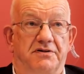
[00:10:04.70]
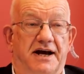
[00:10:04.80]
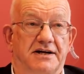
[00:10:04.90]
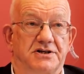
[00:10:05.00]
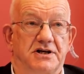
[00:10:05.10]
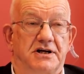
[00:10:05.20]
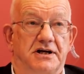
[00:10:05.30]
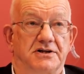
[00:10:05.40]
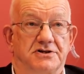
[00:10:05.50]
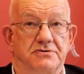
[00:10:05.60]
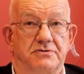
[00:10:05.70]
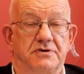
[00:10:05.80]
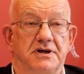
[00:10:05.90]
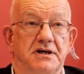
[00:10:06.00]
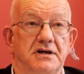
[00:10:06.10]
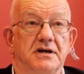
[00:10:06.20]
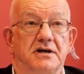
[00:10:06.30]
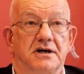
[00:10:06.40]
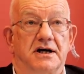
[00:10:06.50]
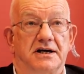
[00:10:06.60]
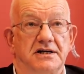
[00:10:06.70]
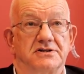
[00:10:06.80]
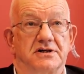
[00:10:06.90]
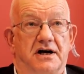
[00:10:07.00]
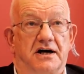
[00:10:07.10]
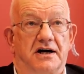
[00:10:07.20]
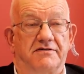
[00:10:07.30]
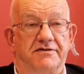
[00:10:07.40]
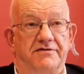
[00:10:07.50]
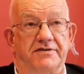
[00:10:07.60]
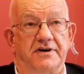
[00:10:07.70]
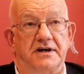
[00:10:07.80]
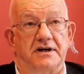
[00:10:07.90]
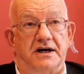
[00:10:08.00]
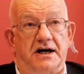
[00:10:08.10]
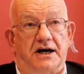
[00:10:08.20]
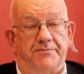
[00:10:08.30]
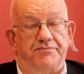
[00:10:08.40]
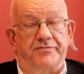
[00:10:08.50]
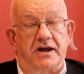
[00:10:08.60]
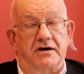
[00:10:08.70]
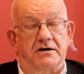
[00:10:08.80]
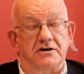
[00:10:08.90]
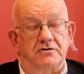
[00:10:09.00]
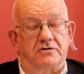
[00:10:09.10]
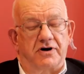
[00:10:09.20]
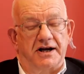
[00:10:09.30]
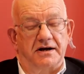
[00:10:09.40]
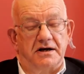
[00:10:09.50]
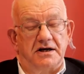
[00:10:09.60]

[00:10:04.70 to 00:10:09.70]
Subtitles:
that into the eastern half of Ukraine.